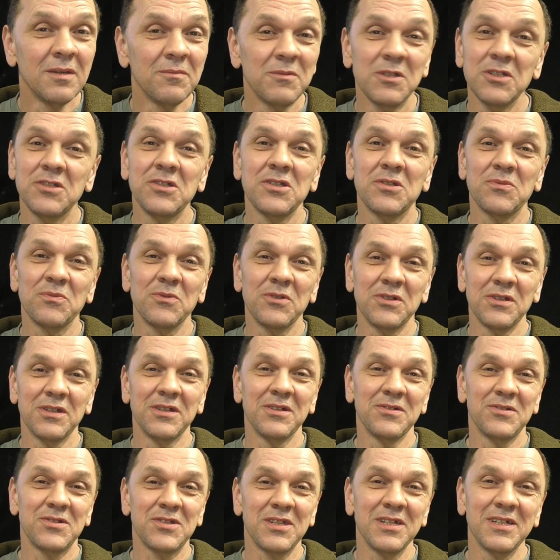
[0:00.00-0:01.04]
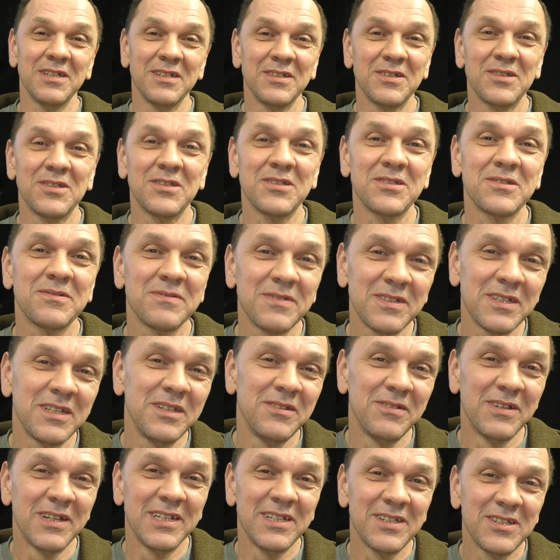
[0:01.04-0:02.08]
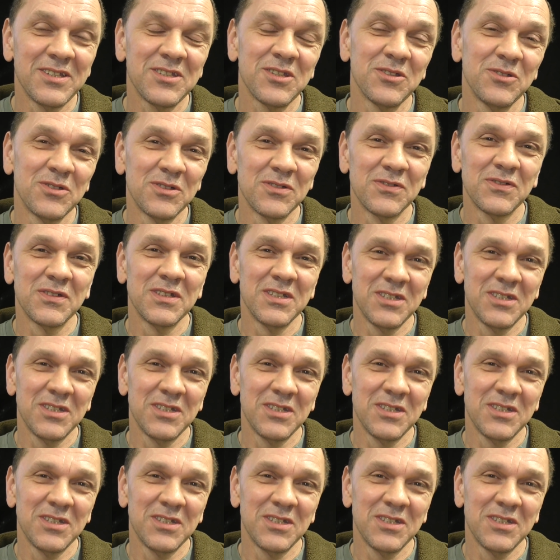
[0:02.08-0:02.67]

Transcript: But just one of those things. Anyway, sort of,